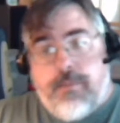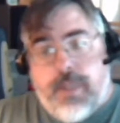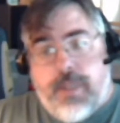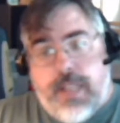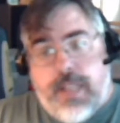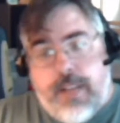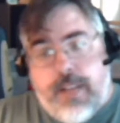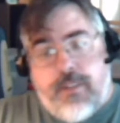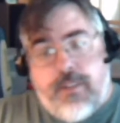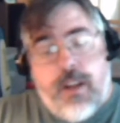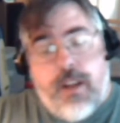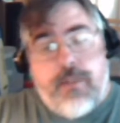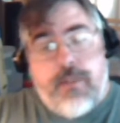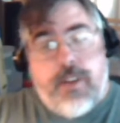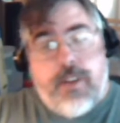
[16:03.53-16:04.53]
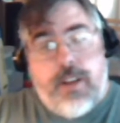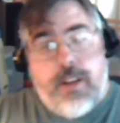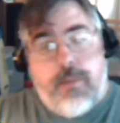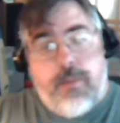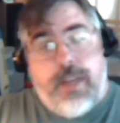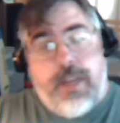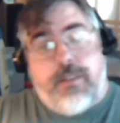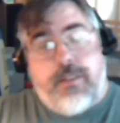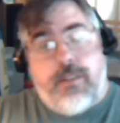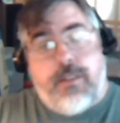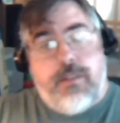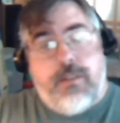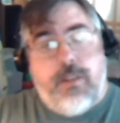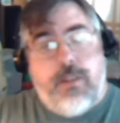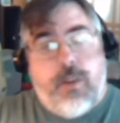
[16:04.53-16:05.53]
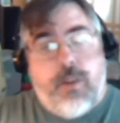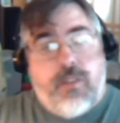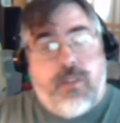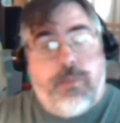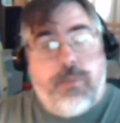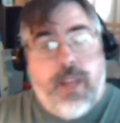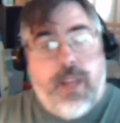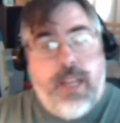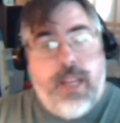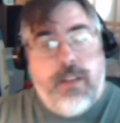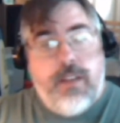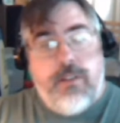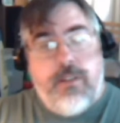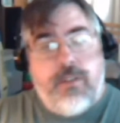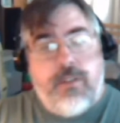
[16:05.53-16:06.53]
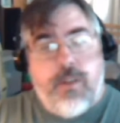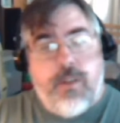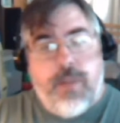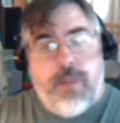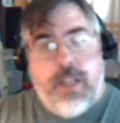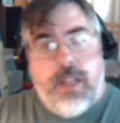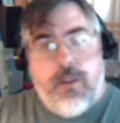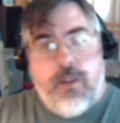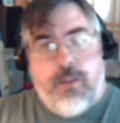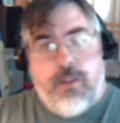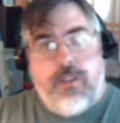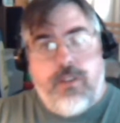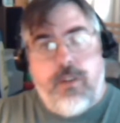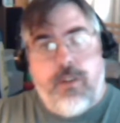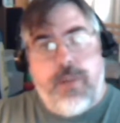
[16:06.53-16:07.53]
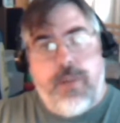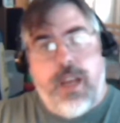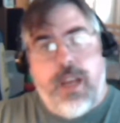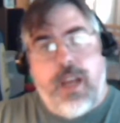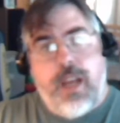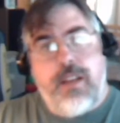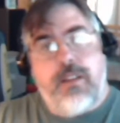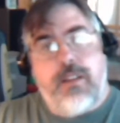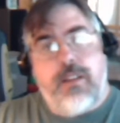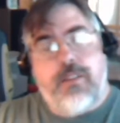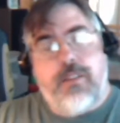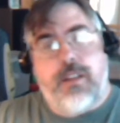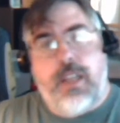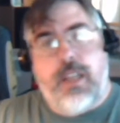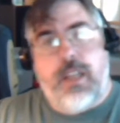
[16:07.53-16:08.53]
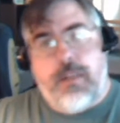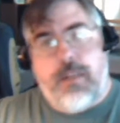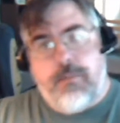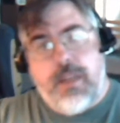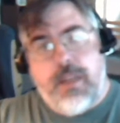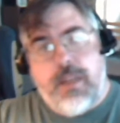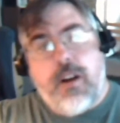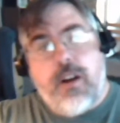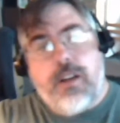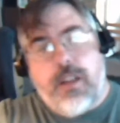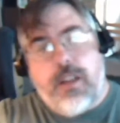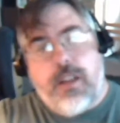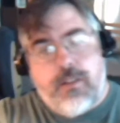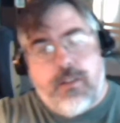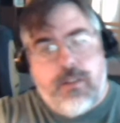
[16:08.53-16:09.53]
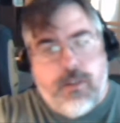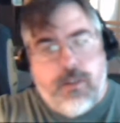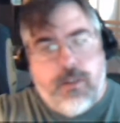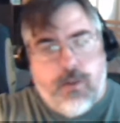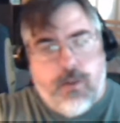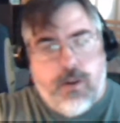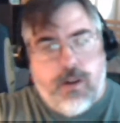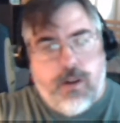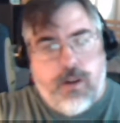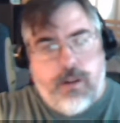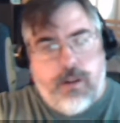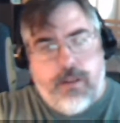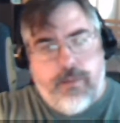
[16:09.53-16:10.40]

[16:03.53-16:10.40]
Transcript: But that's not a very good basis to explain to somebody who's still behind us in the minarchist or,